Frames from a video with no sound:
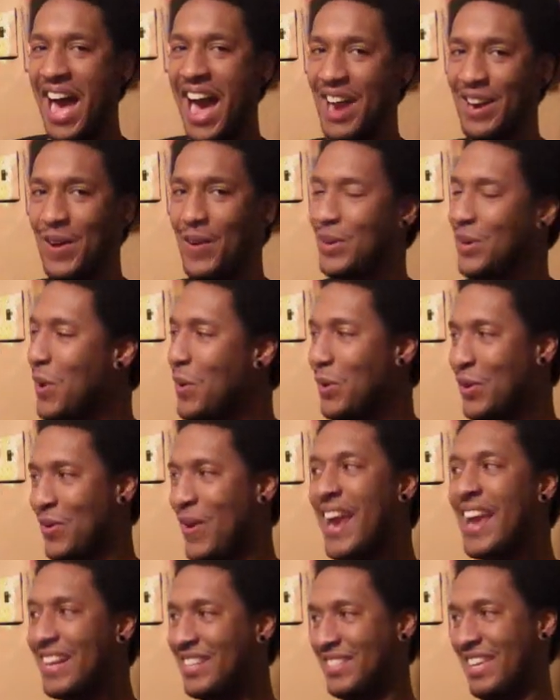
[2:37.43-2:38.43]
I don't go
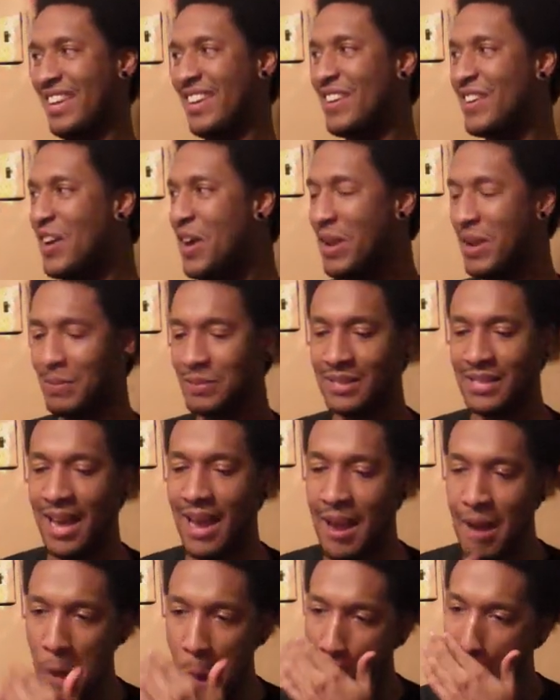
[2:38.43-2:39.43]
crazy. You know what I'm
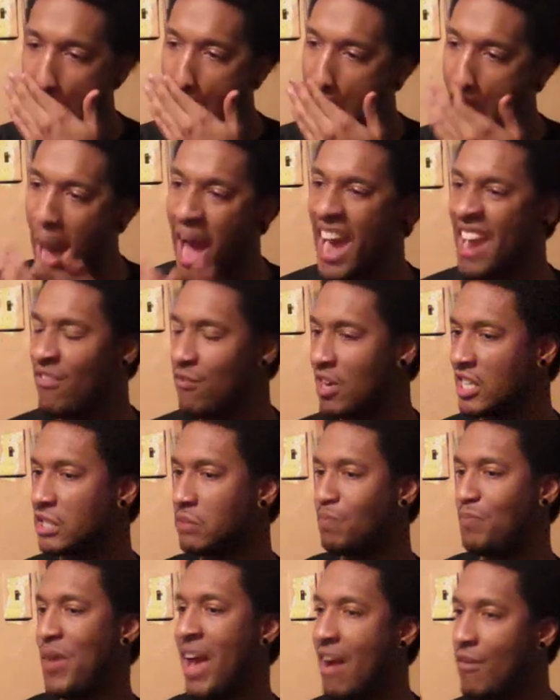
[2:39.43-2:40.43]
saying? I,
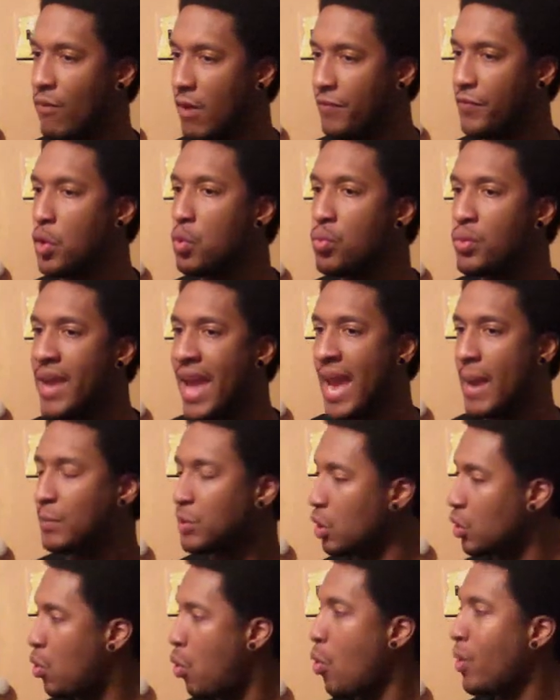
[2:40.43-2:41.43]
I review
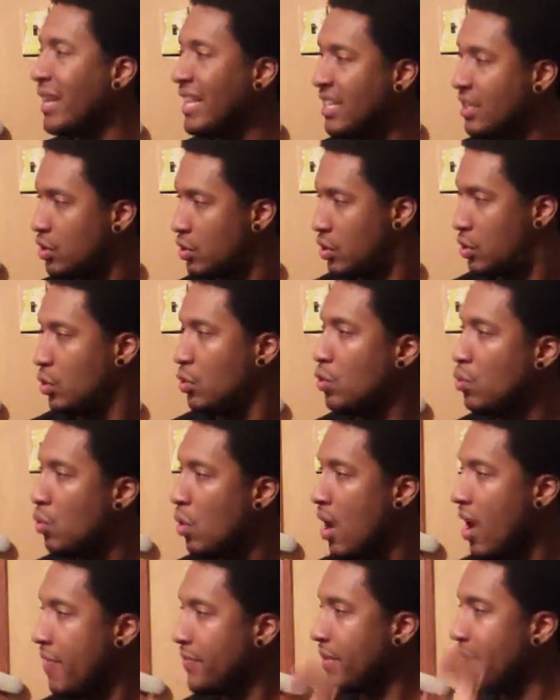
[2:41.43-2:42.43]
games according
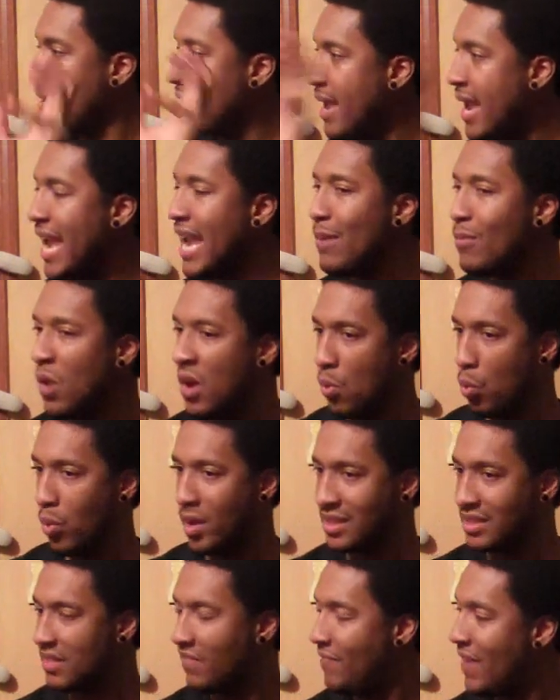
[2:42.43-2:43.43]
to the game
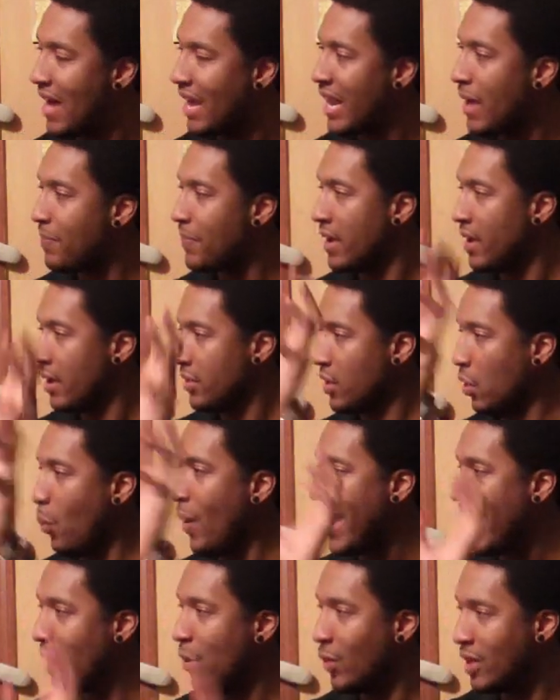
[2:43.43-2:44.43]
was developed the
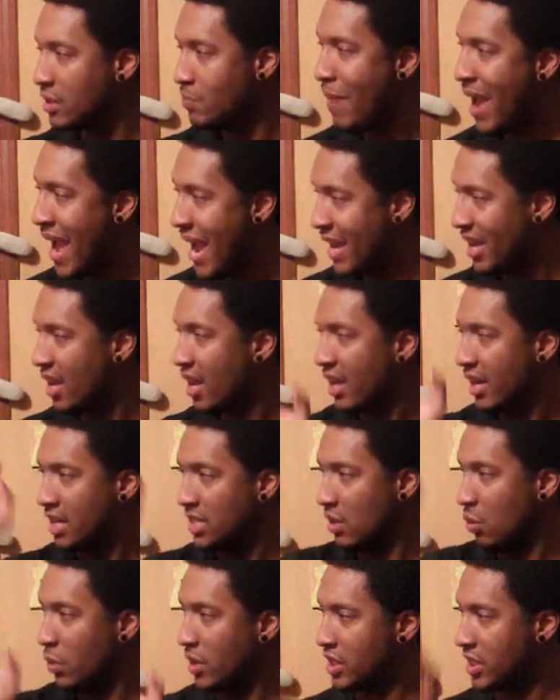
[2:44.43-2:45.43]
way it was made,
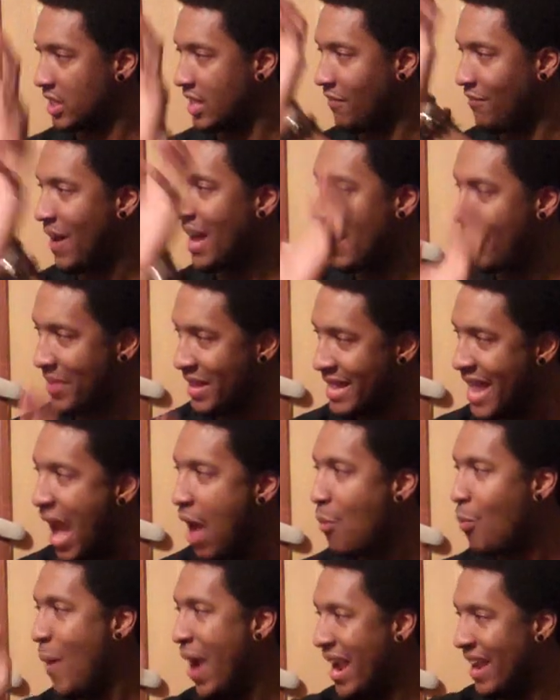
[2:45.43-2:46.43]
because it was developed in
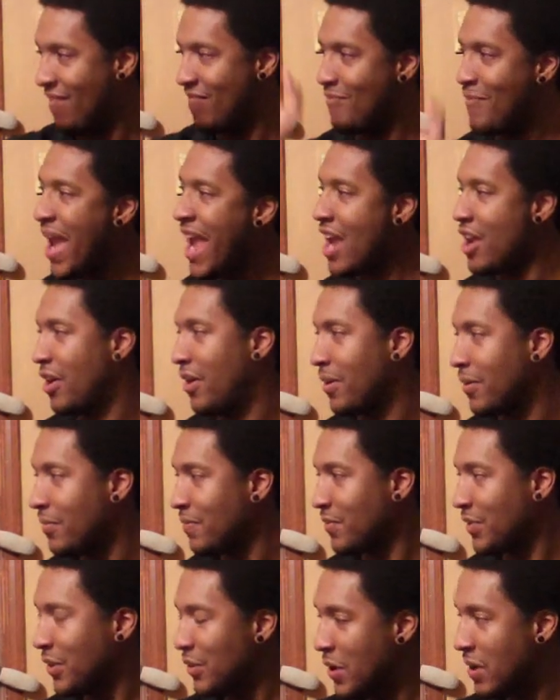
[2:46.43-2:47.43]
that way of manner.
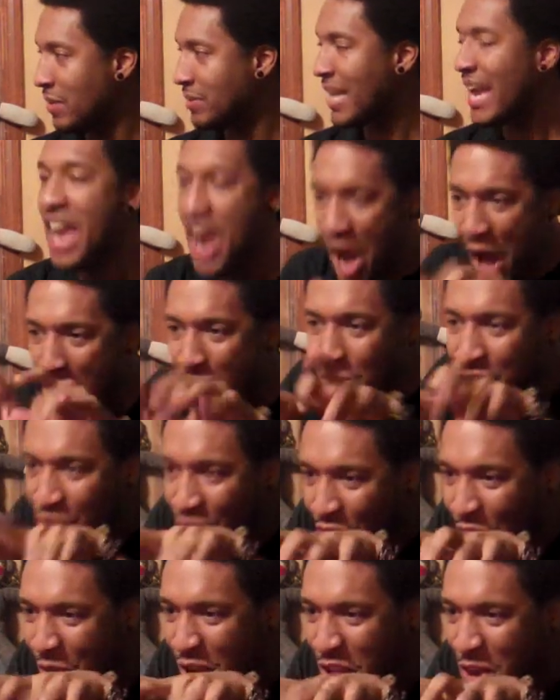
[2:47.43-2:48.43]
You know what I'm saying? Oh,
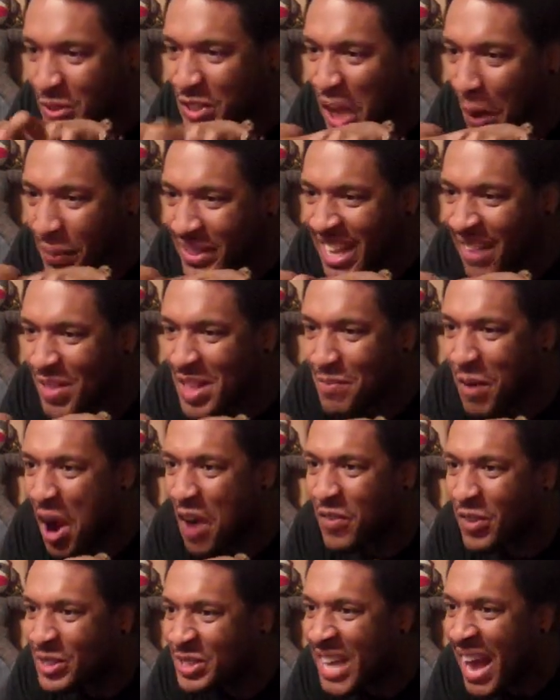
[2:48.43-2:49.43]
screw you, zombies. This
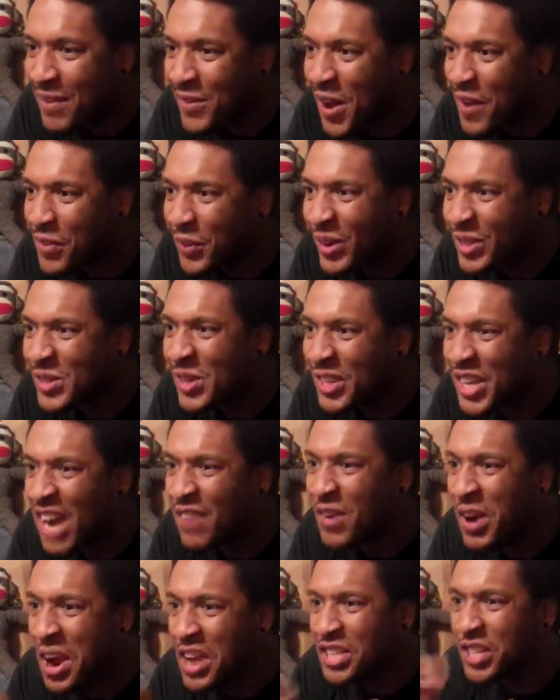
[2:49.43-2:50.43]
Marvel vs. Capcom 3 on the
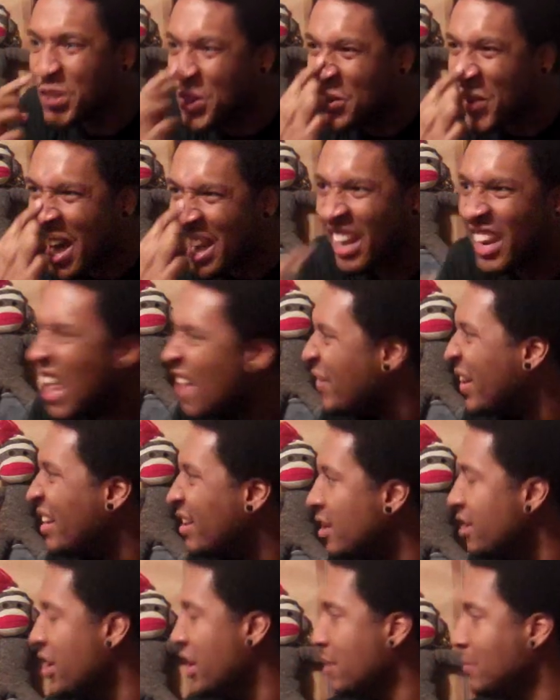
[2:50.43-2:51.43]
cover, so you gotta love
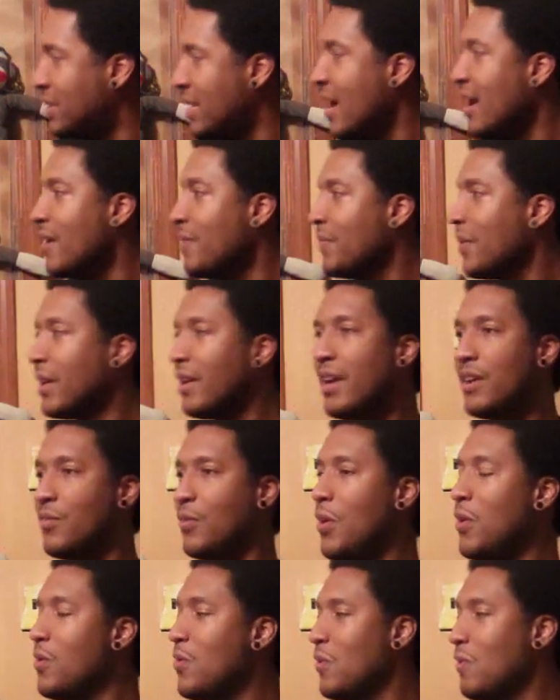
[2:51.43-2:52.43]
it. You know what I'm saying?
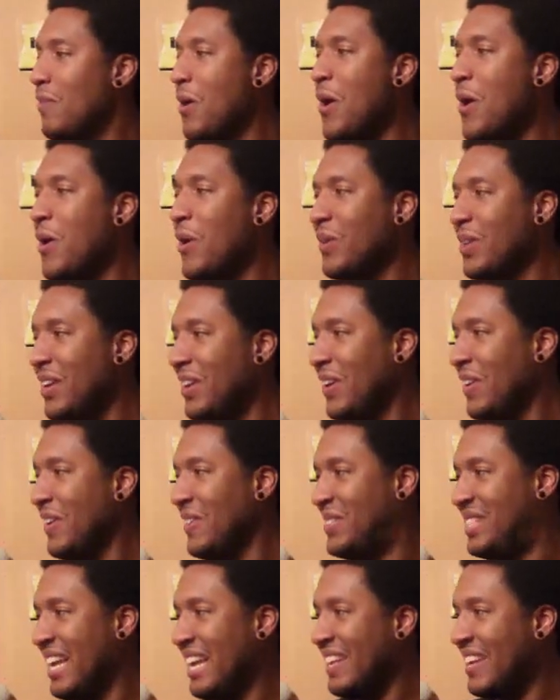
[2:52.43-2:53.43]
Like, whoa, bro. You know
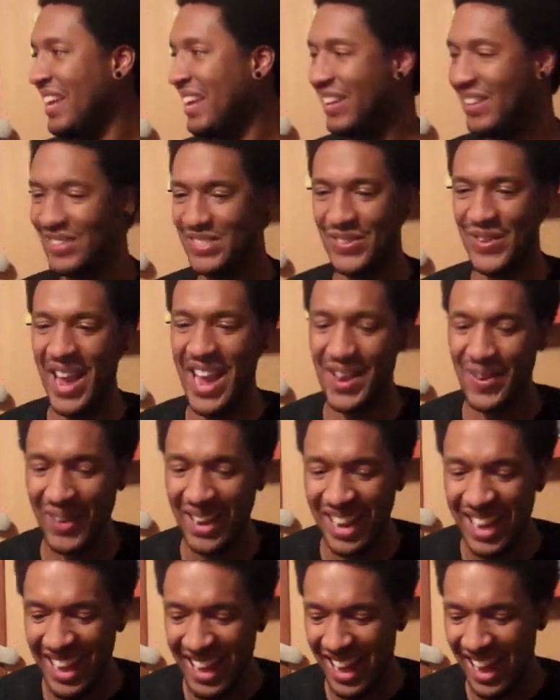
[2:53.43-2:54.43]
what I'm saying? You get a little too
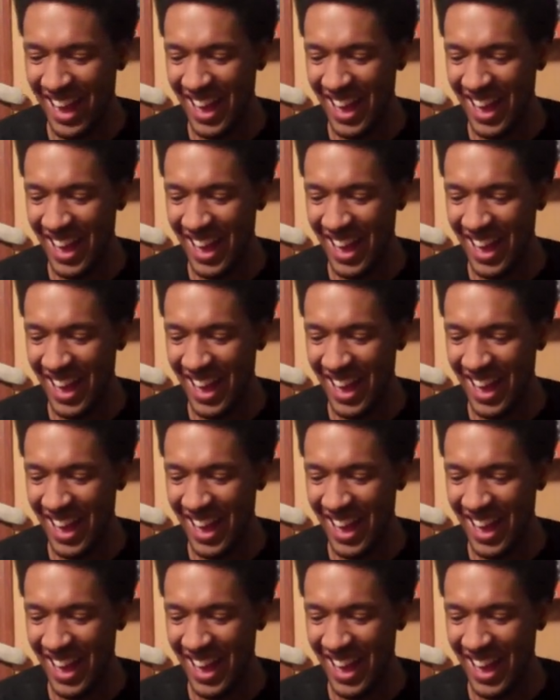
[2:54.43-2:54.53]
angry.